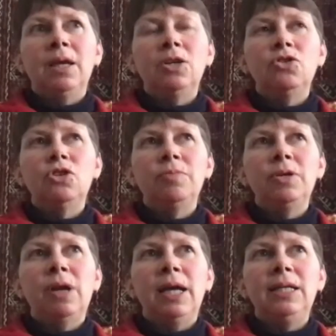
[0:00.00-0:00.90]

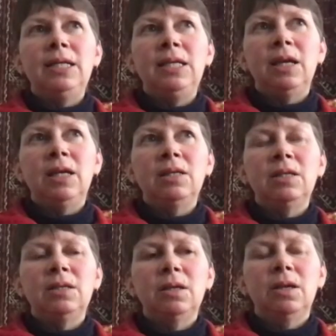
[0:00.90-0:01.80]
contribute
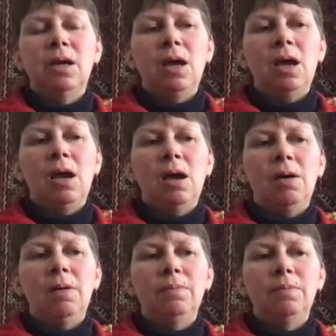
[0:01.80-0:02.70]
ideas
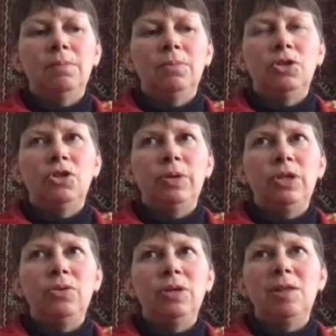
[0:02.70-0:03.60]
to a
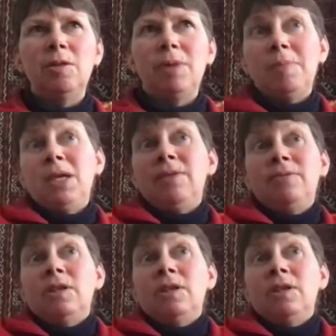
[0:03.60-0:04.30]
unit that maybe even